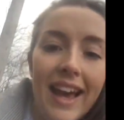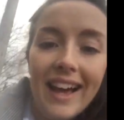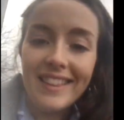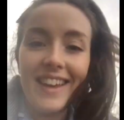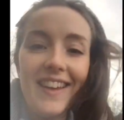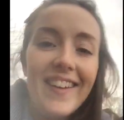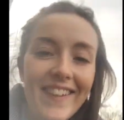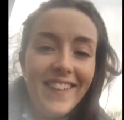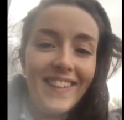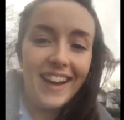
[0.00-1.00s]

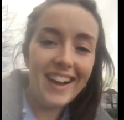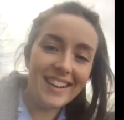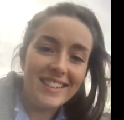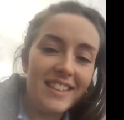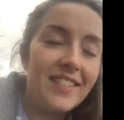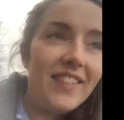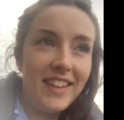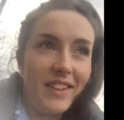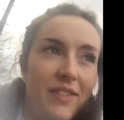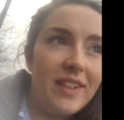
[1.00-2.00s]
Hello, I'm just
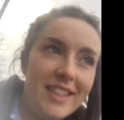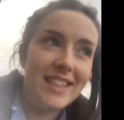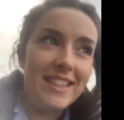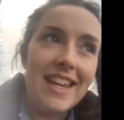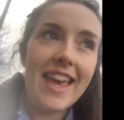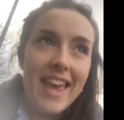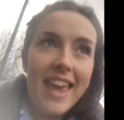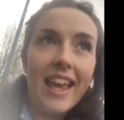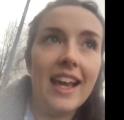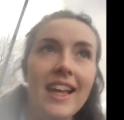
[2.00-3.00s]
finished for
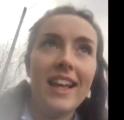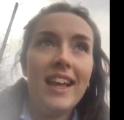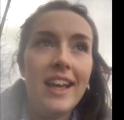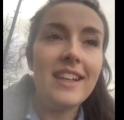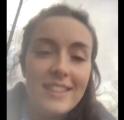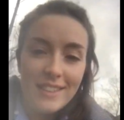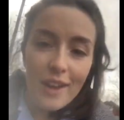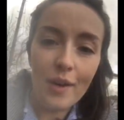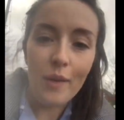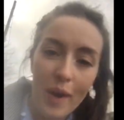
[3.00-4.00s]
today.
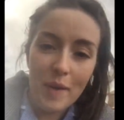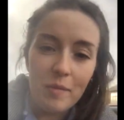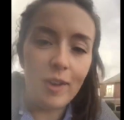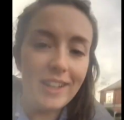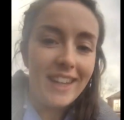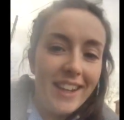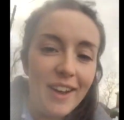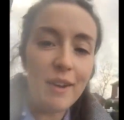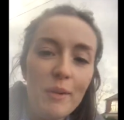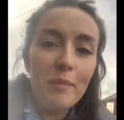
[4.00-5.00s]
So I'm walking
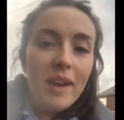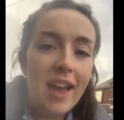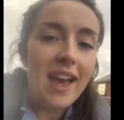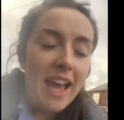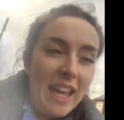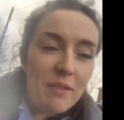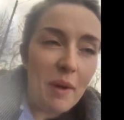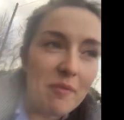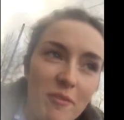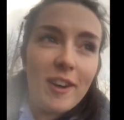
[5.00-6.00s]
home. It
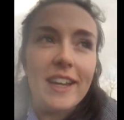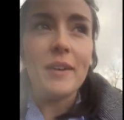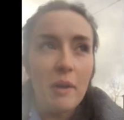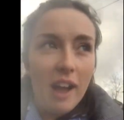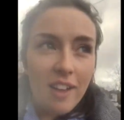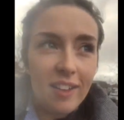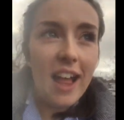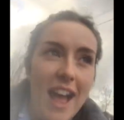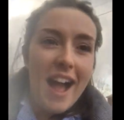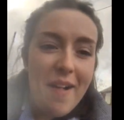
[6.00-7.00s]
went really well.
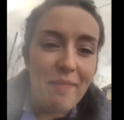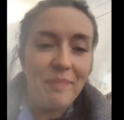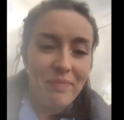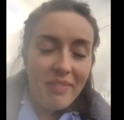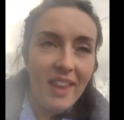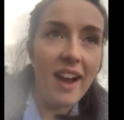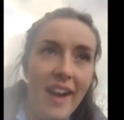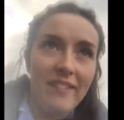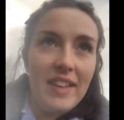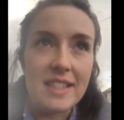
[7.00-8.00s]

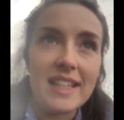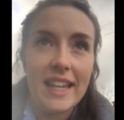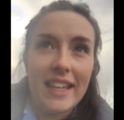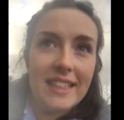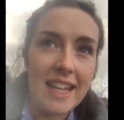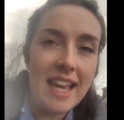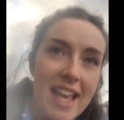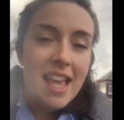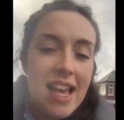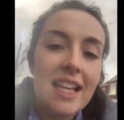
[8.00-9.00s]
I visited
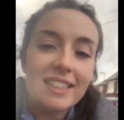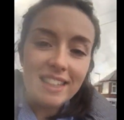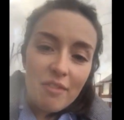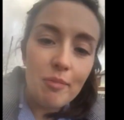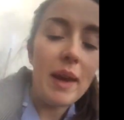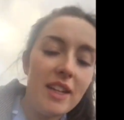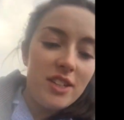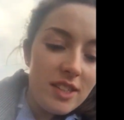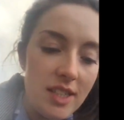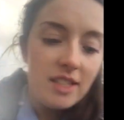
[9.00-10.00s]
7
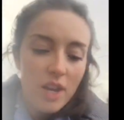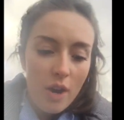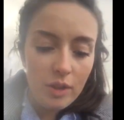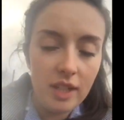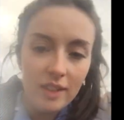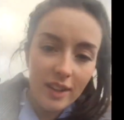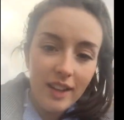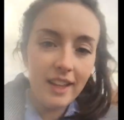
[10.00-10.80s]
patients in total